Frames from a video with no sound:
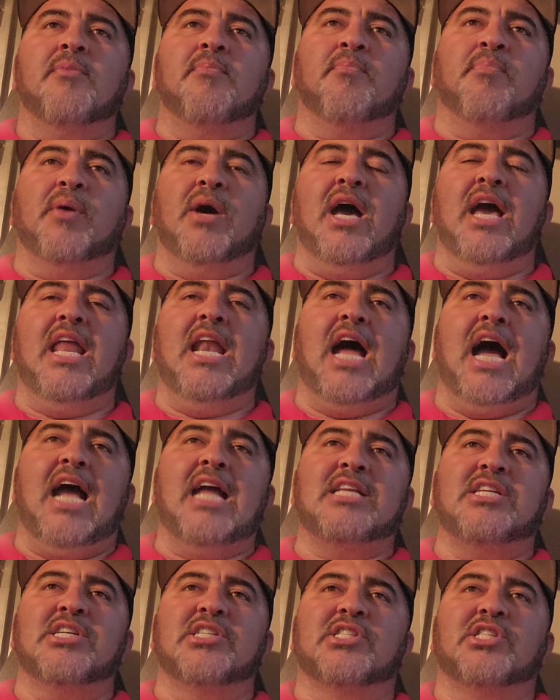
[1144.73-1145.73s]
but I
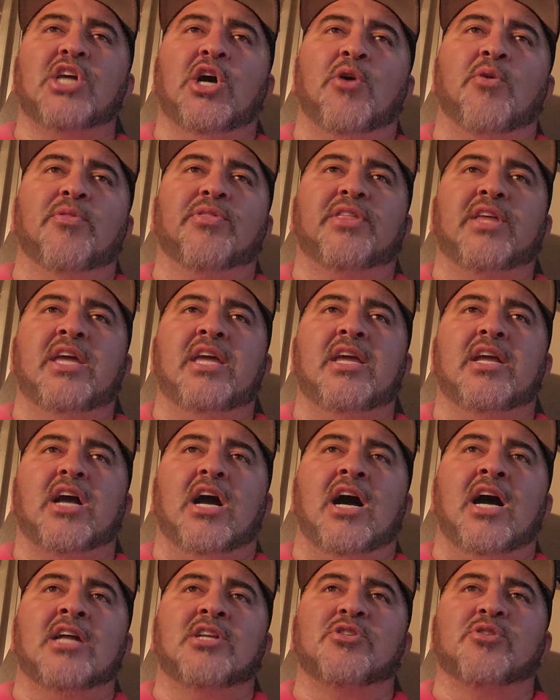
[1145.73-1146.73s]
just don't think
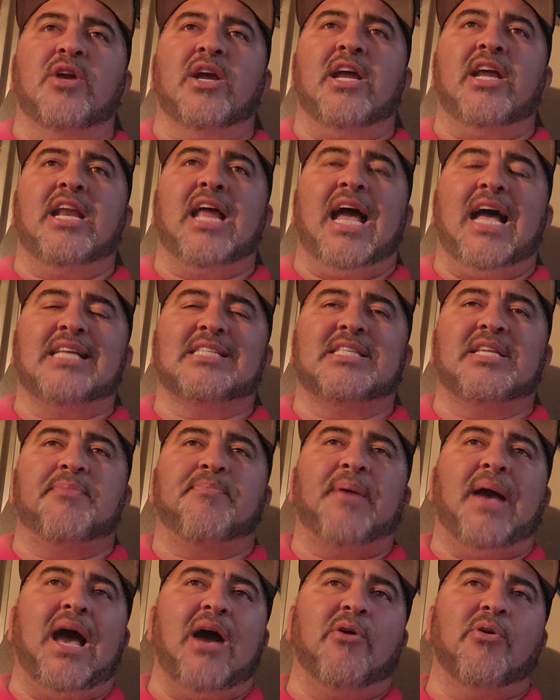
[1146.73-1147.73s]
Andrade has the
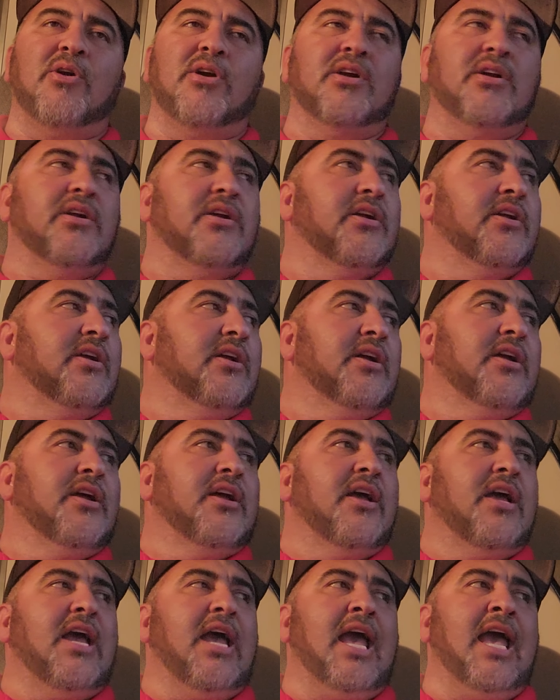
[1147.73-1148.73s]
power,
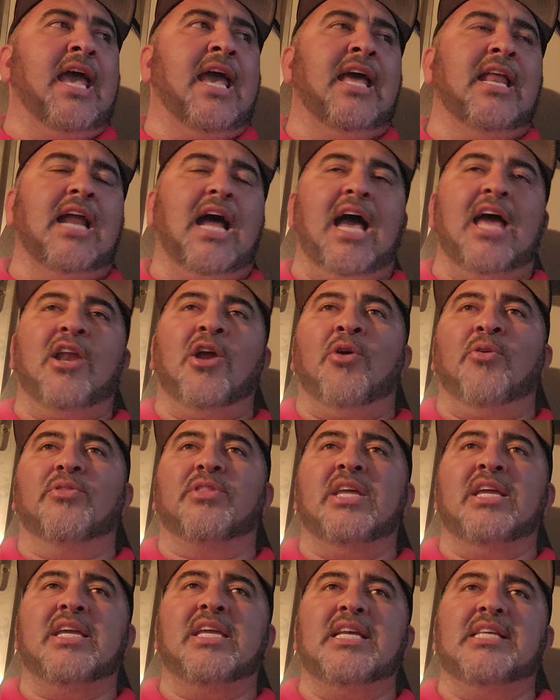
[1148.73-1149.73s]
and I don't
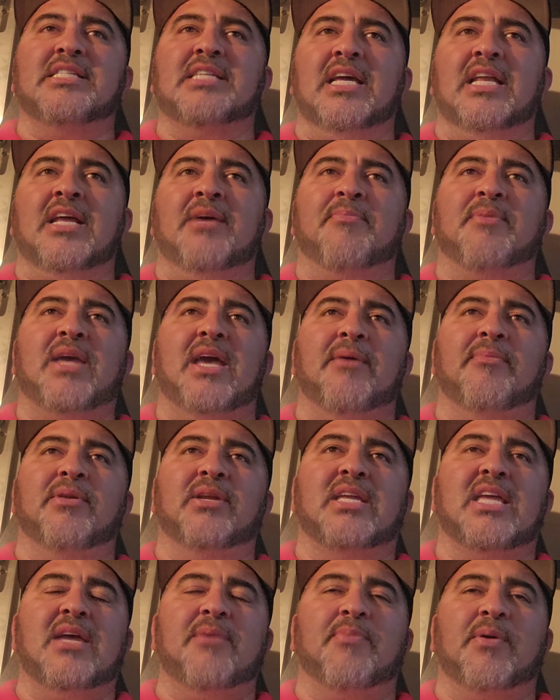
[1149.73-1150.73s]
think he's going to be able
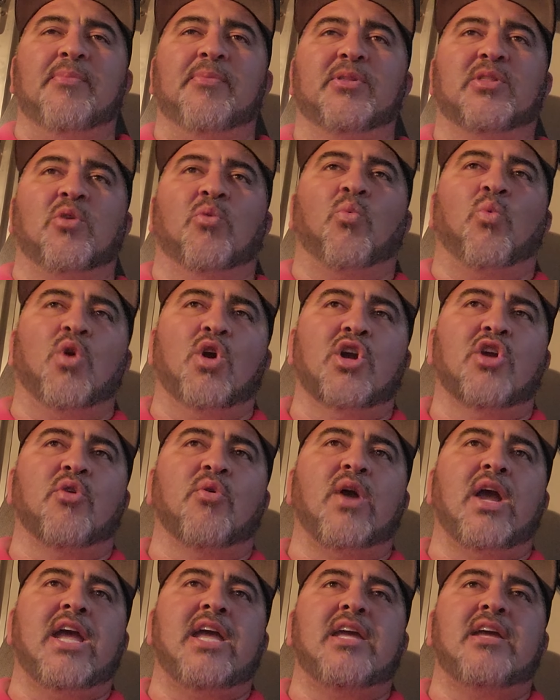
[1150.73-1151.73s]
to keep up with the work
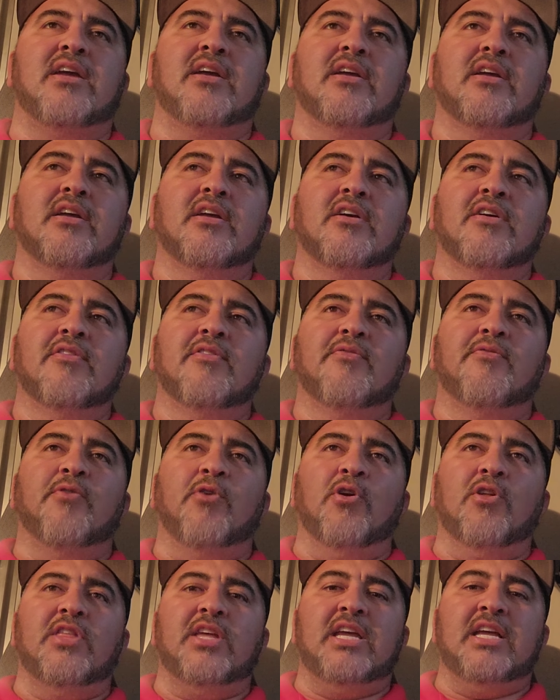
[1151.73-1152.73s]
rate
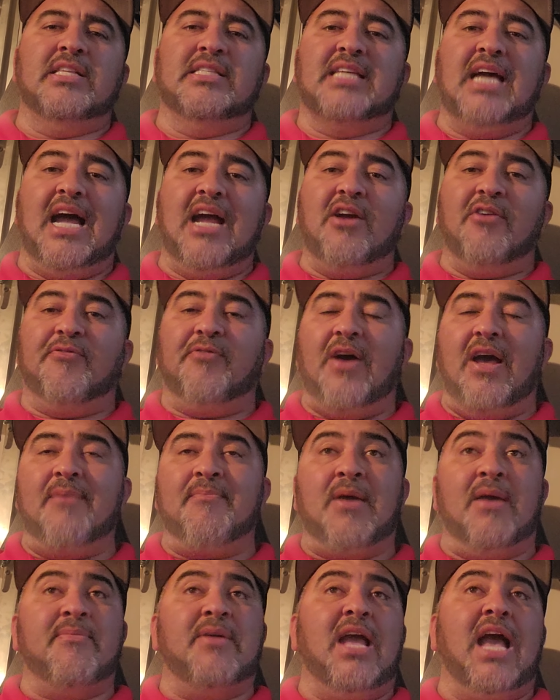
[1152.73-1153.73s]
for the entire fight.
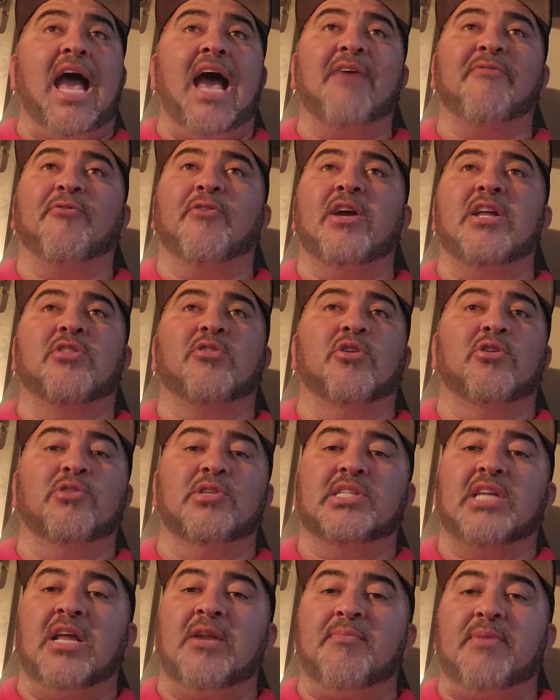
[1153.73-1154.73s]
Maybe halfway through
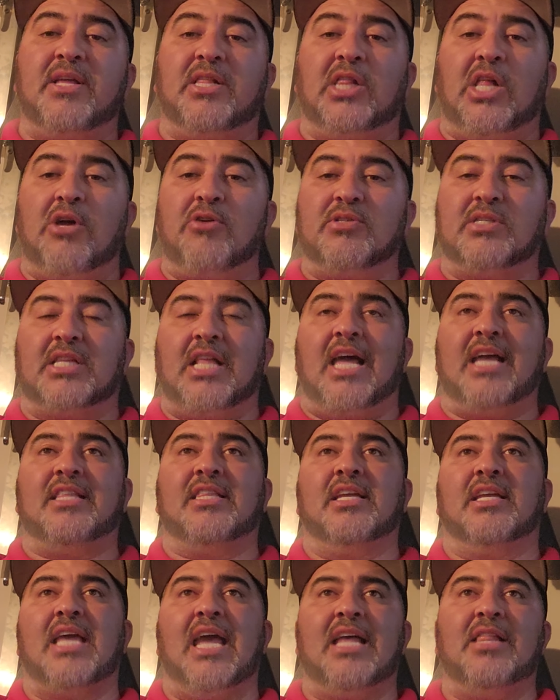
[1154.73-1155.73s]
it's going to be close, like
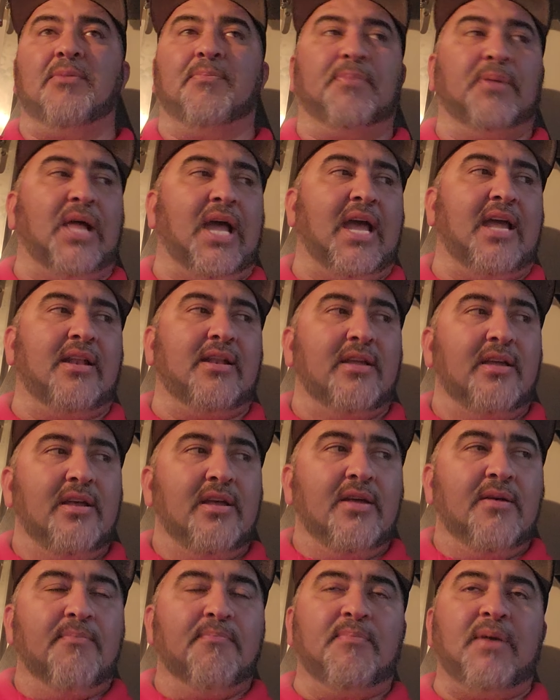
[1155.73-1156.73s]
the Caleb Plant
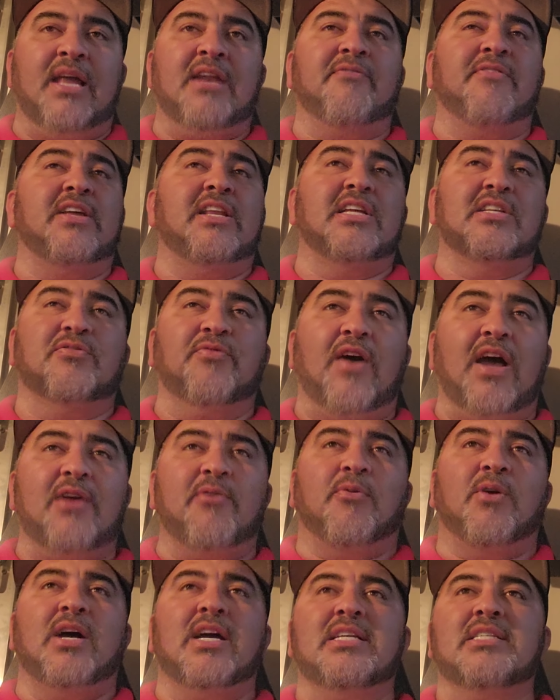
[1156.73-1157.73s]
Benavidez
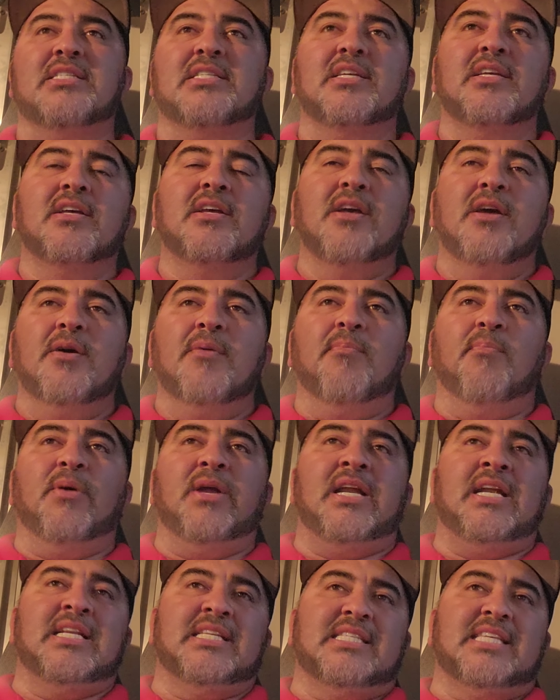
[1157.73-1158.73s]
fight was,
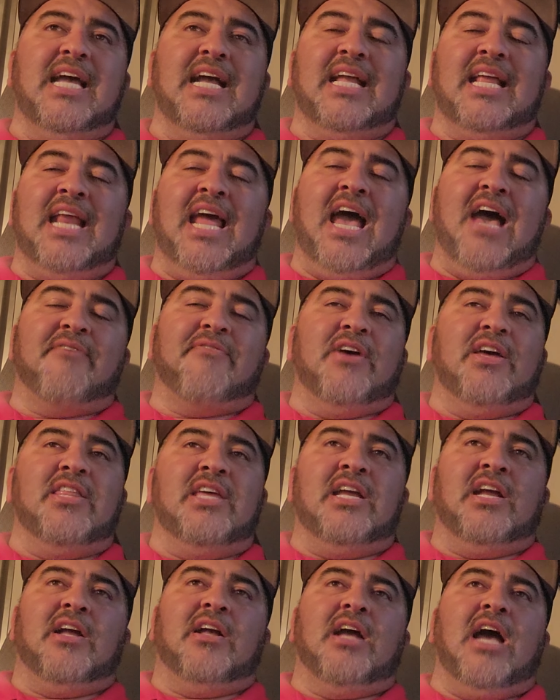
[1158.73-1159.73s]
but in the second half I
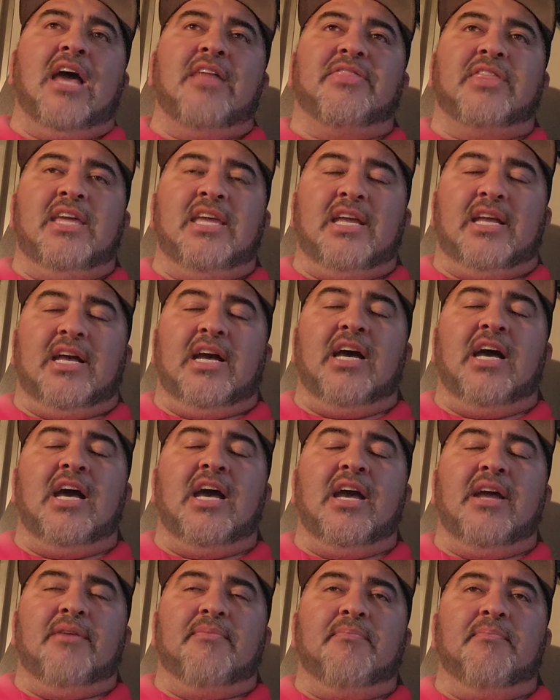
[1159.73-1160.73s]
think
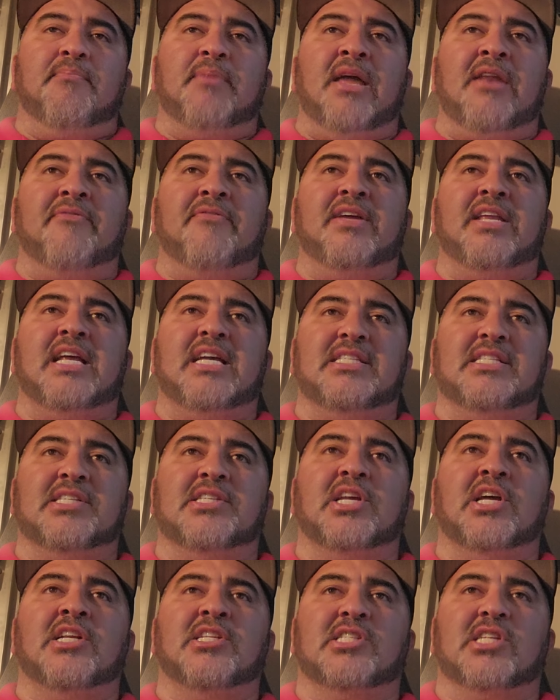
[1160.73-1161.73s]
Benavidez is
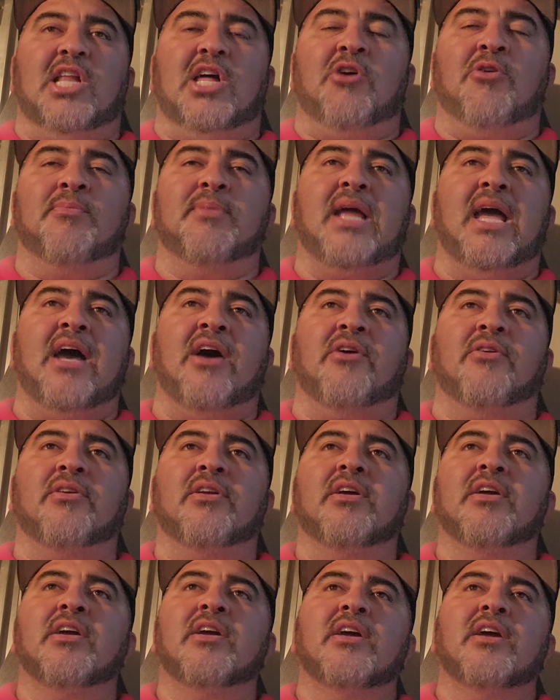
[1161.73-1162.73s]
going to slow him down
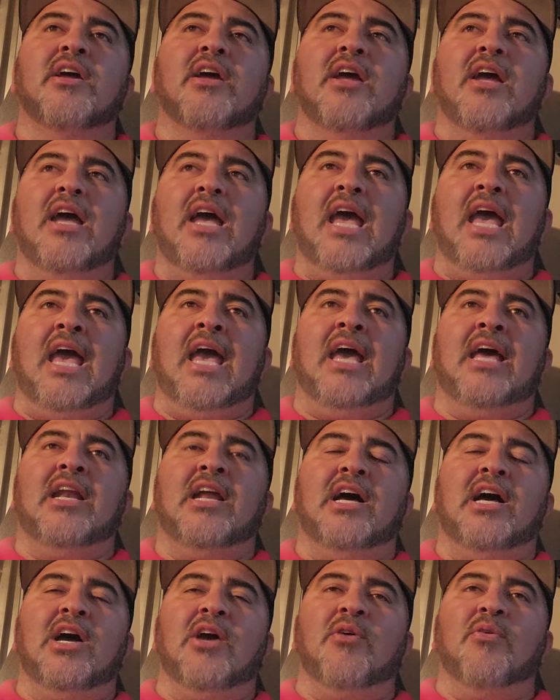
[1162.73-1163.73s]

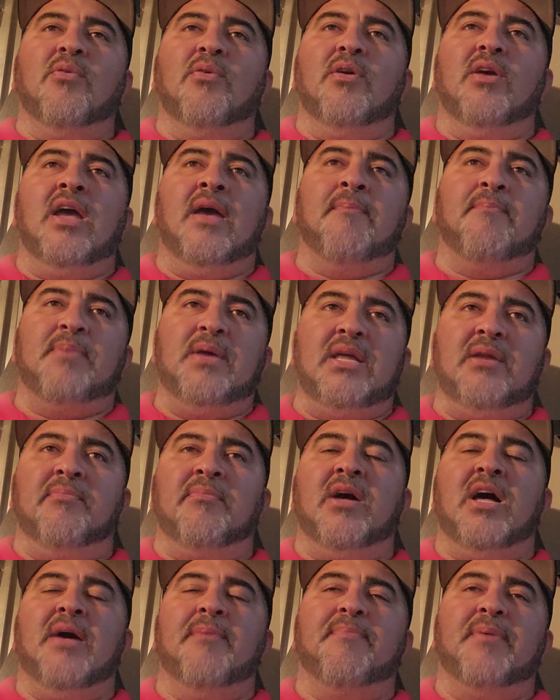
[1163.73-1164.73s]
and beat him
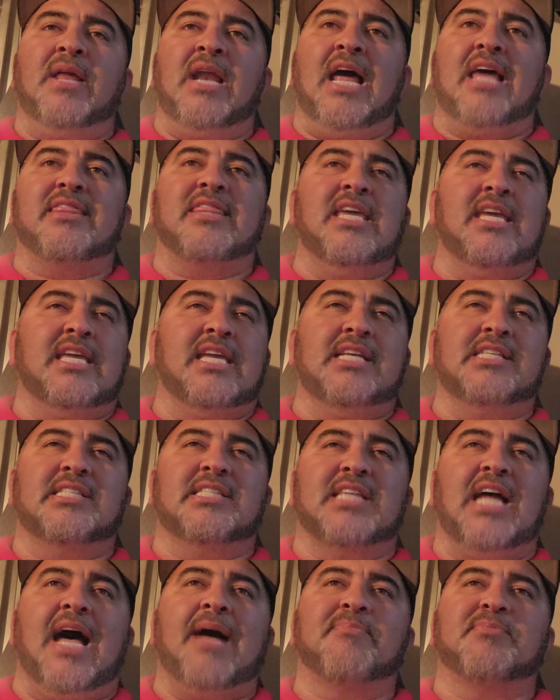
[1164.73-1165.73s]
up, and I think he
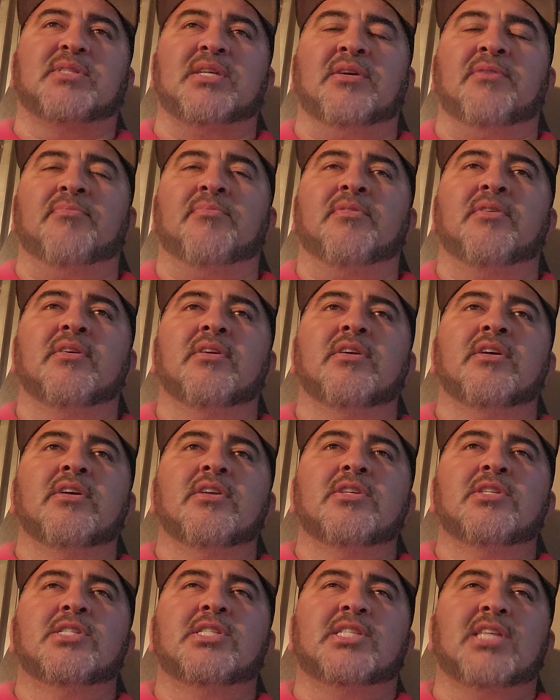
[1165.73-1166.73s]
stops
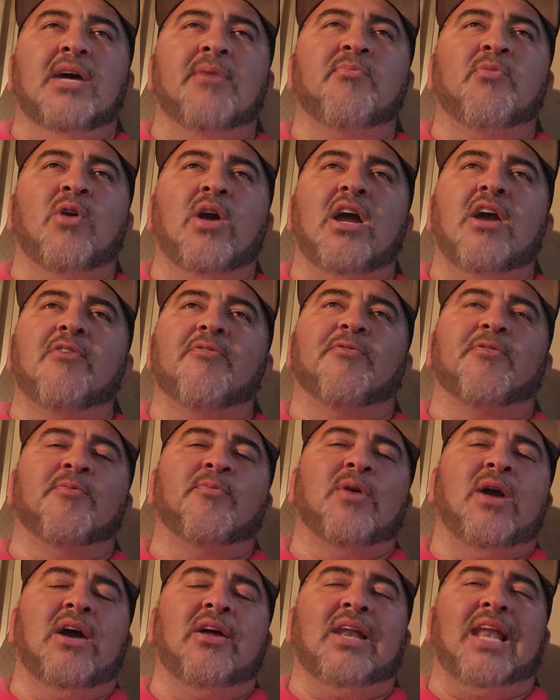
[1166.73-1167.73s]
him somewhere
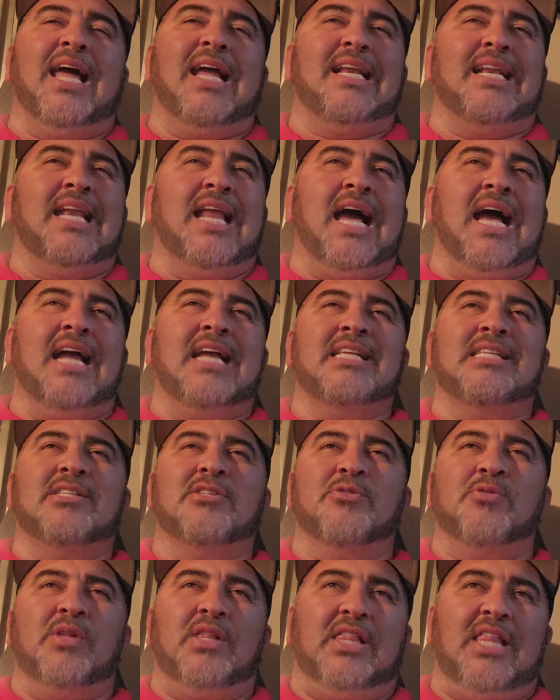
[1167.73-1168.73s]
from around like 9
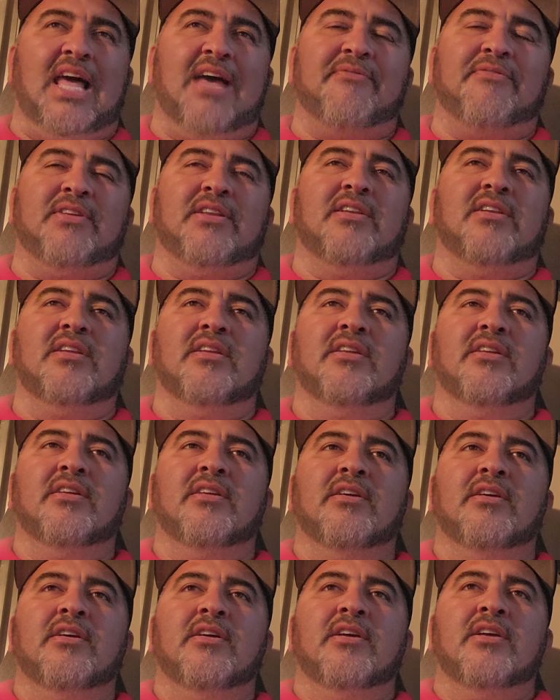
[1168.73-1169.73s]
to
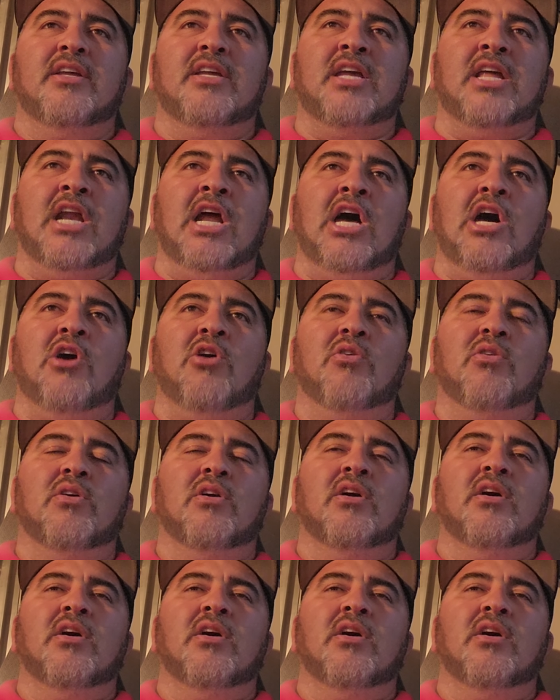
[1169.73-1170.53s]
11, you know.